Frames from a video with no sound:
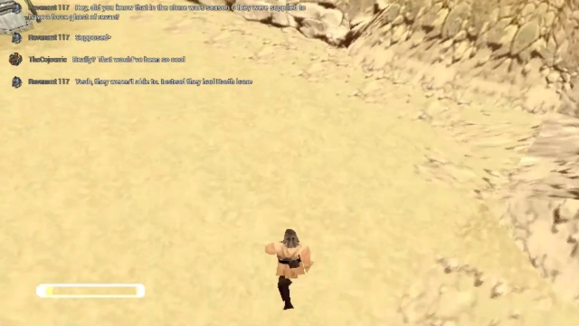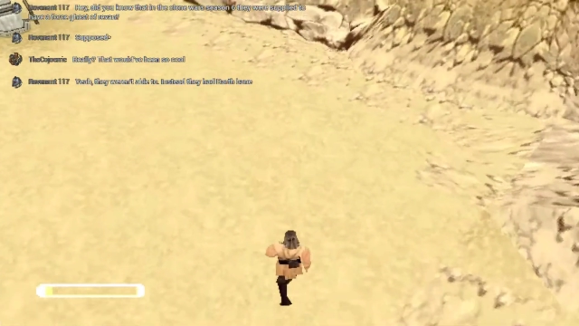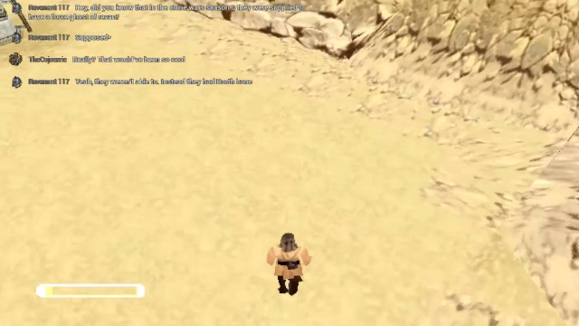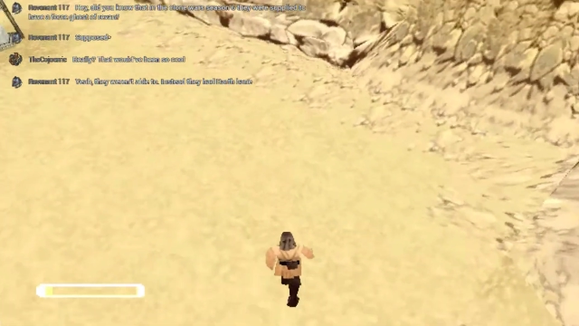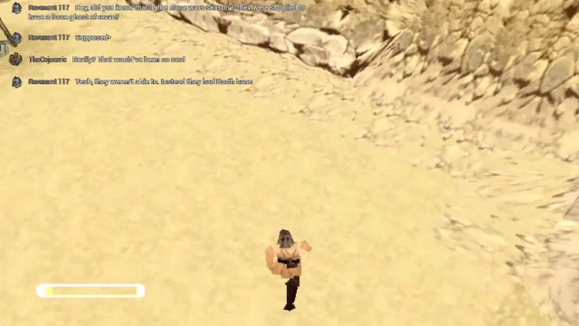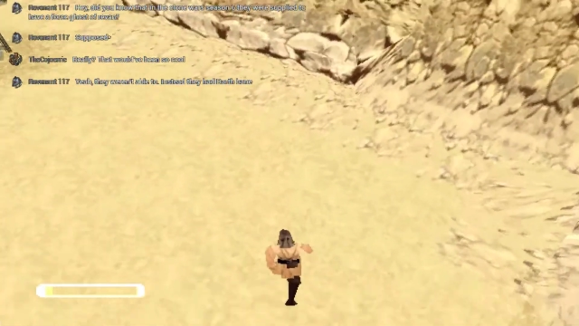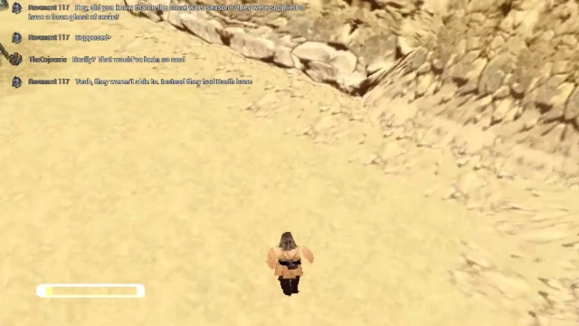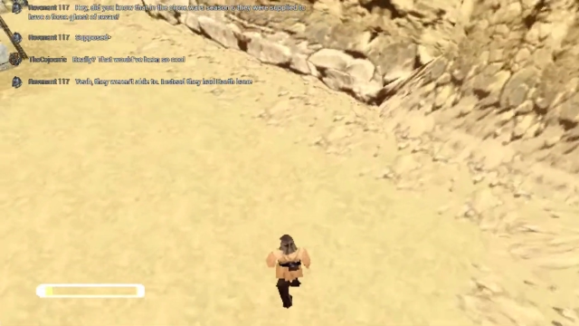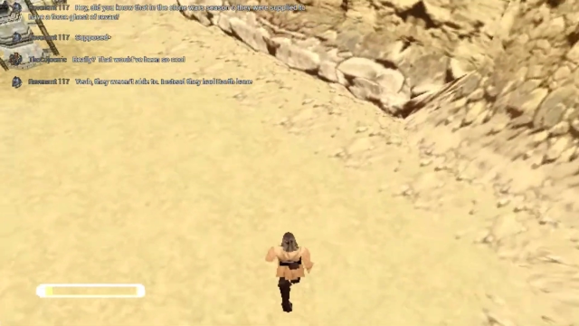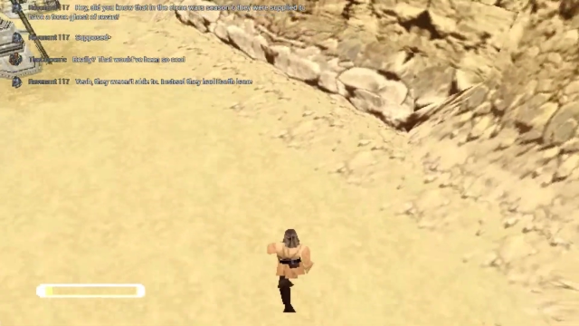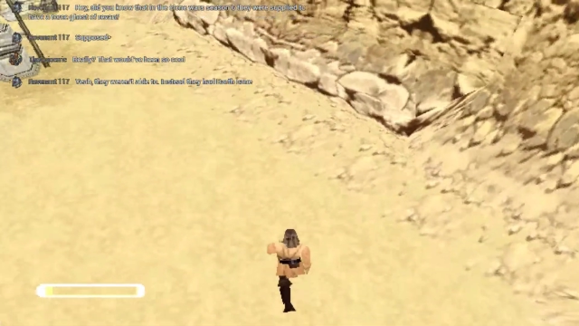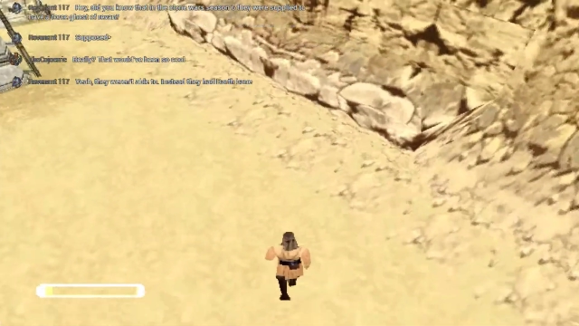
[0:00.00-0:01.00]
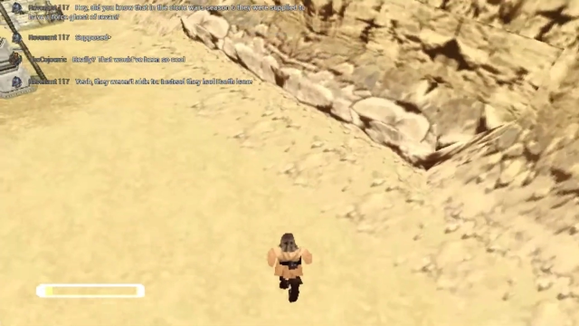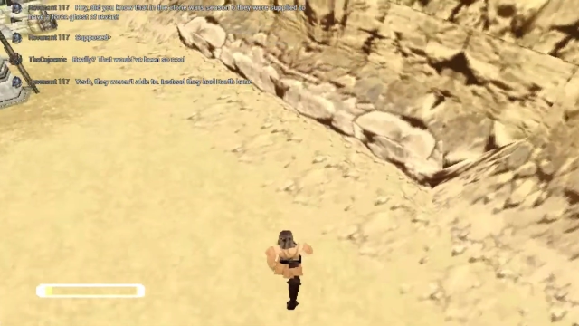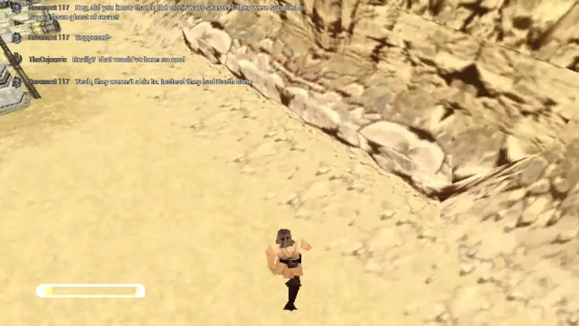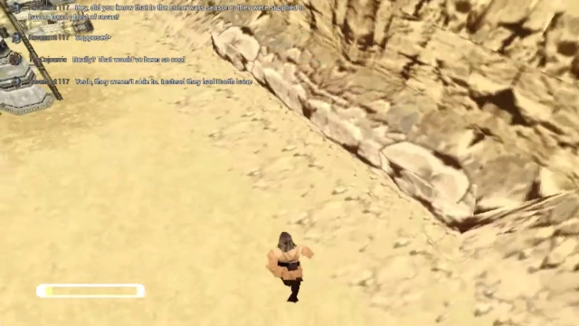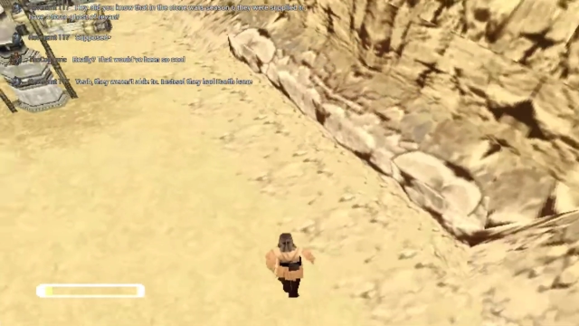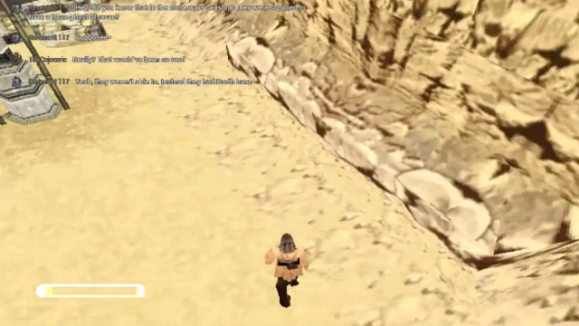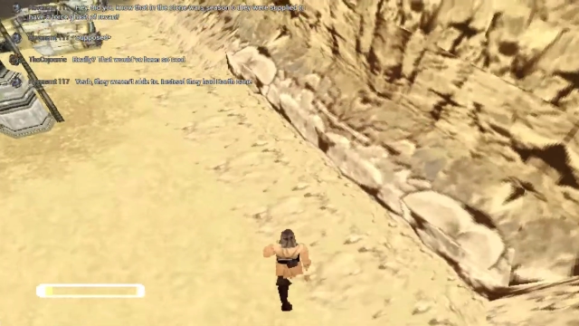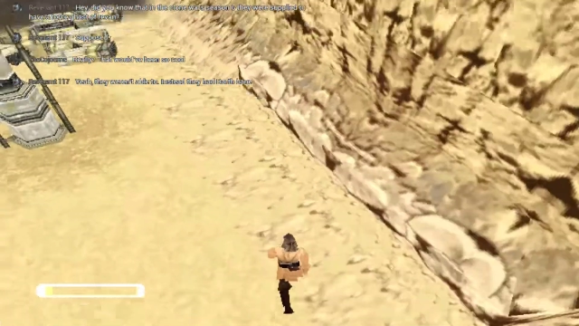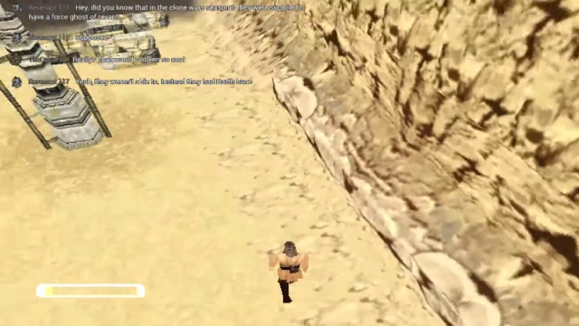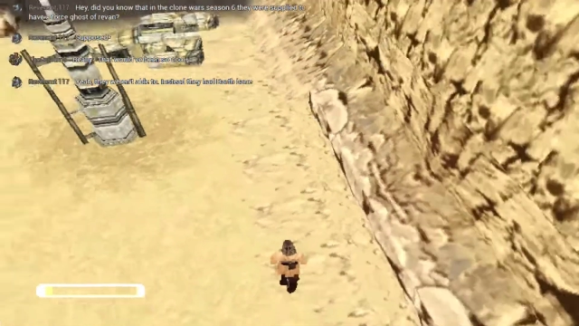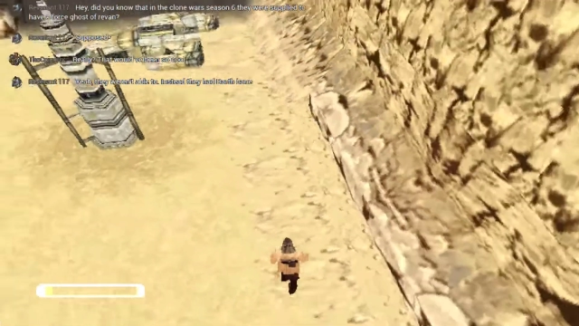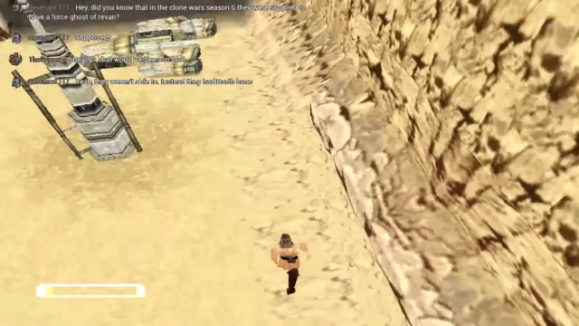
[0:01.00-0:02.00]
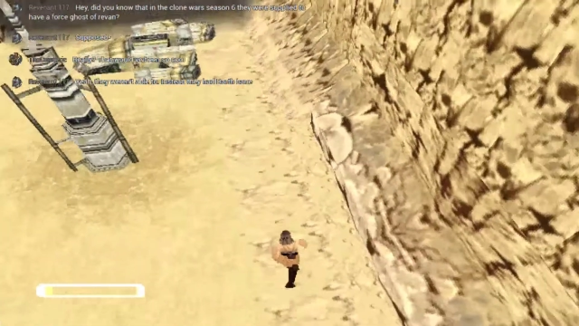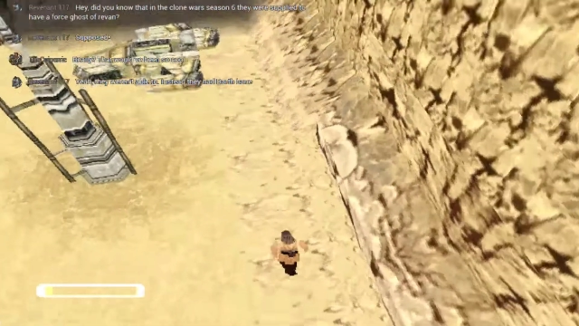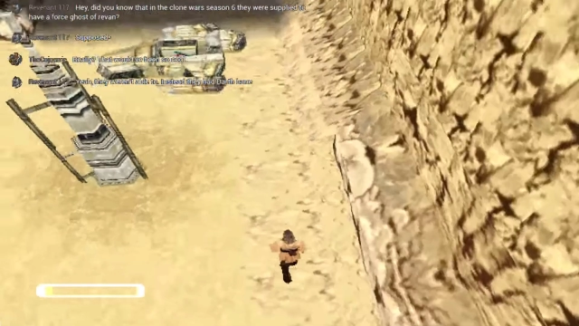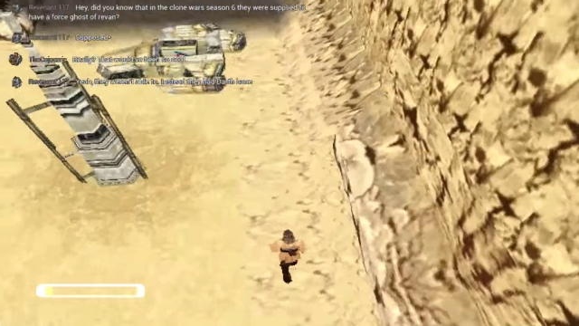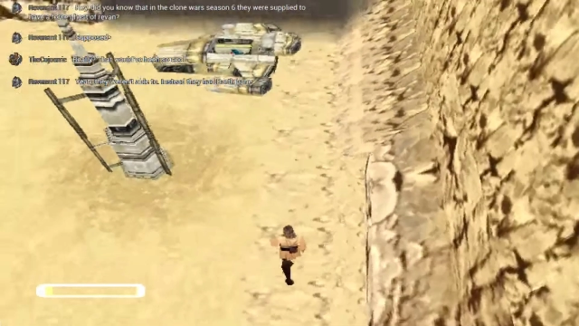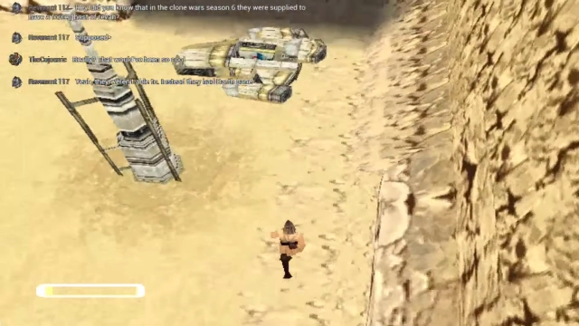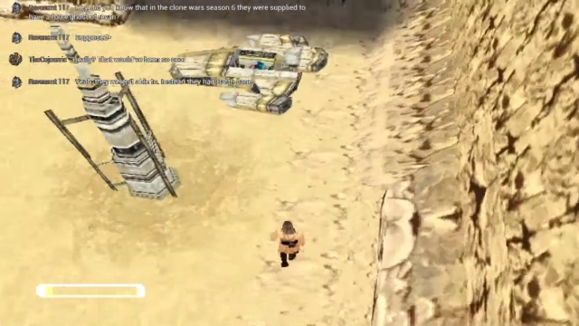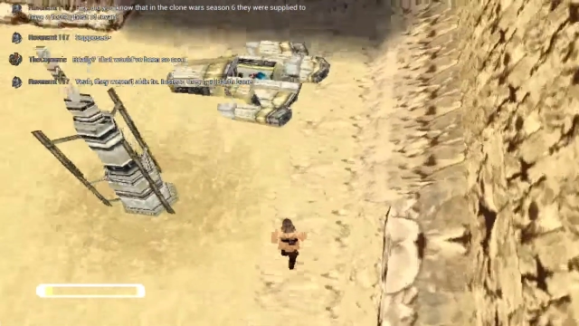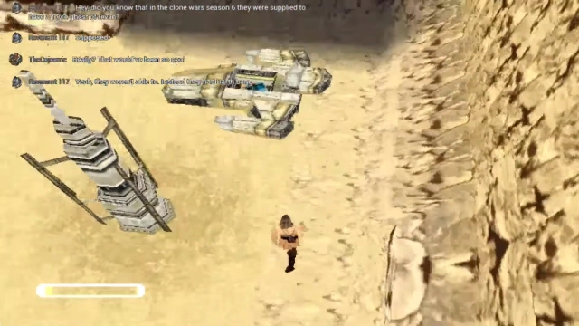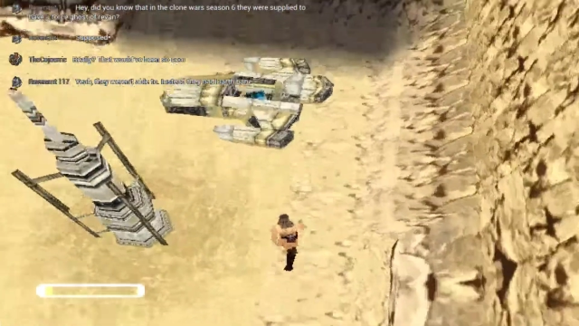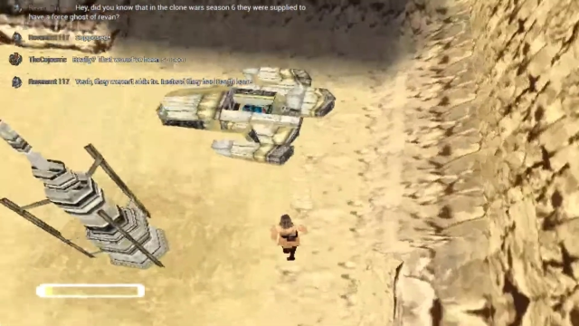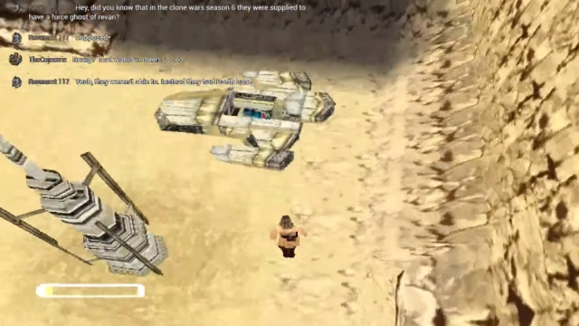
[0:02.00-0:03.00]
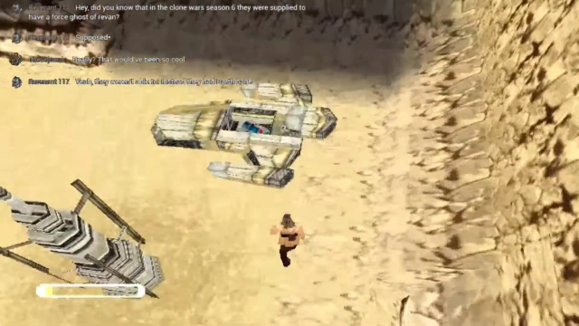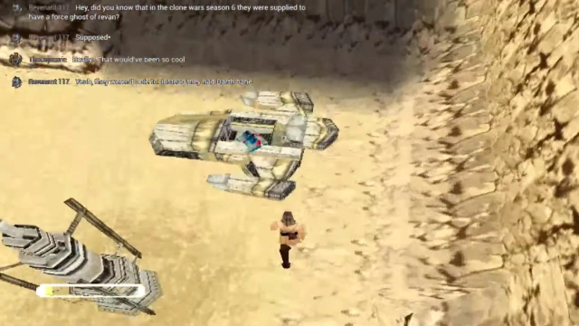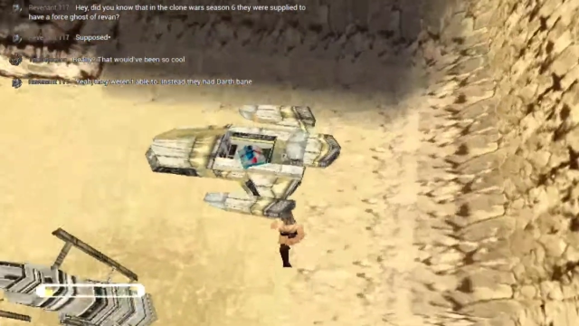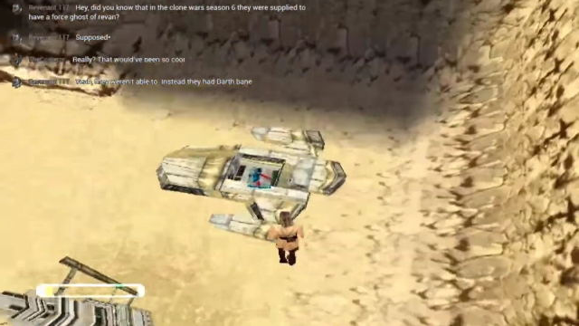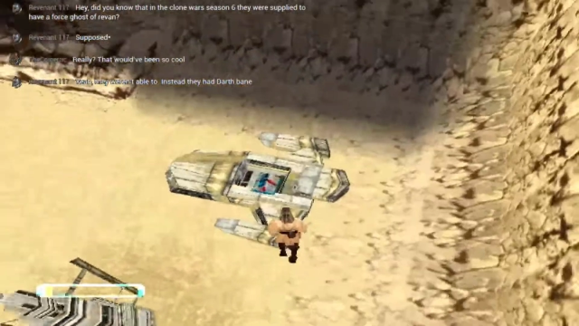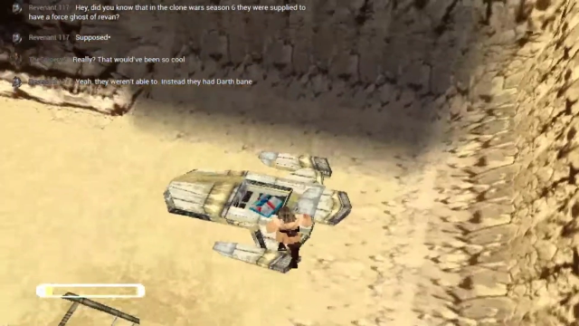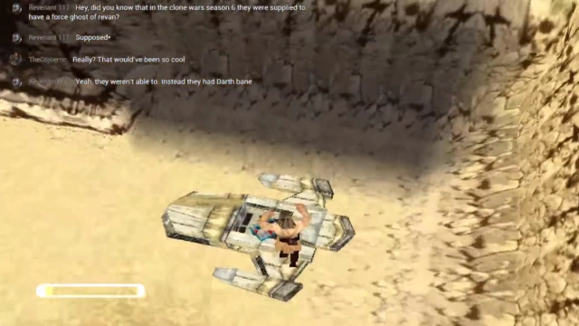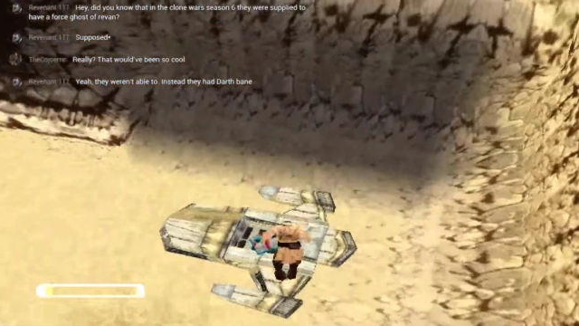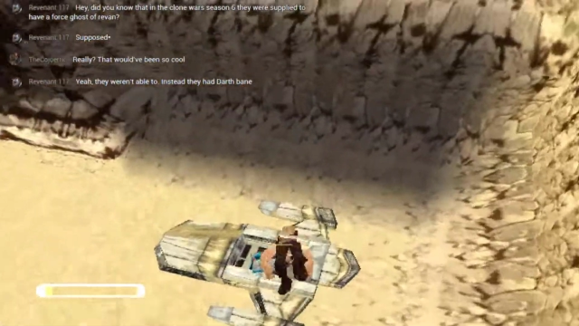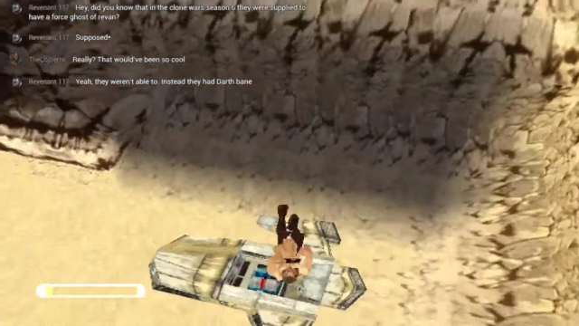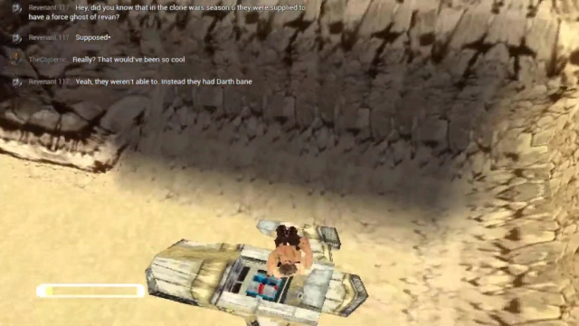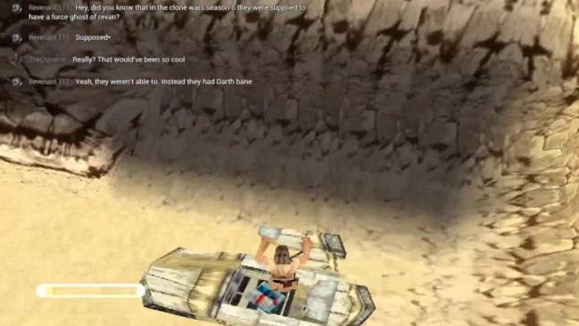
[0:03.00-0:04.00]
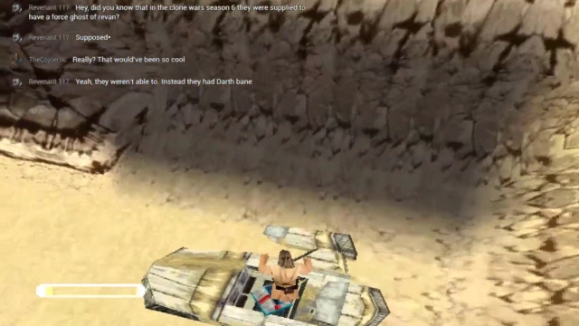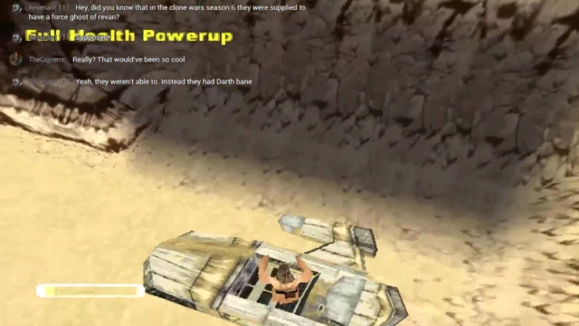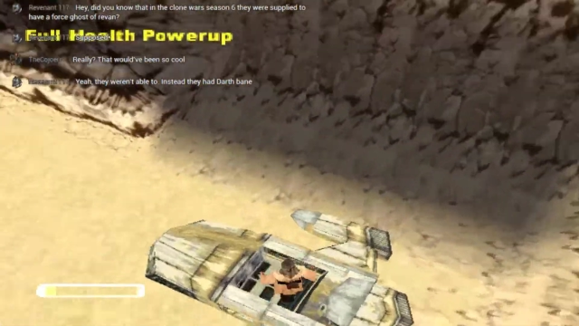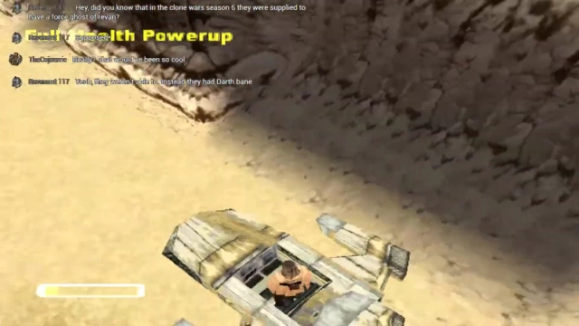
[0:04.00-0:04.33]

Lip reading: Nobody's mouth can be seen.